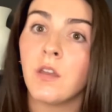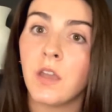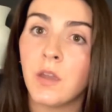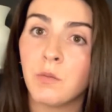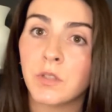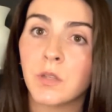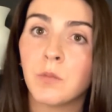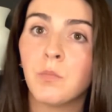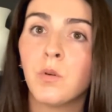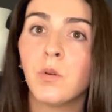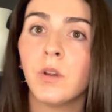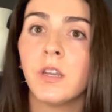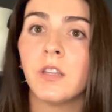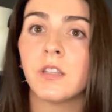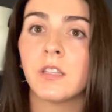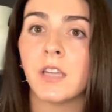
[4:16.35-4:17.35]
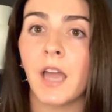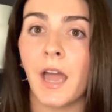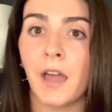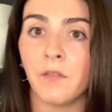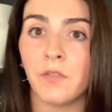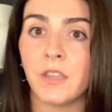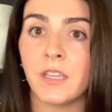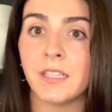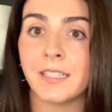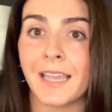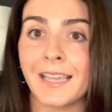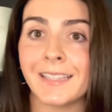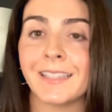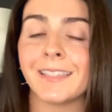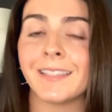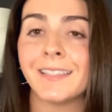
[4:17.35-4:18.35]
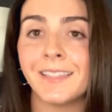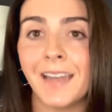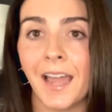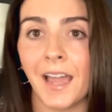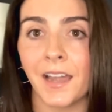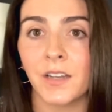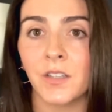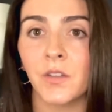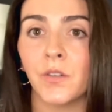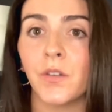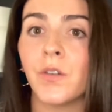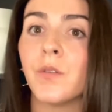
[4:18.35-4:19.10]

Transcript: it was important to have these cases stacked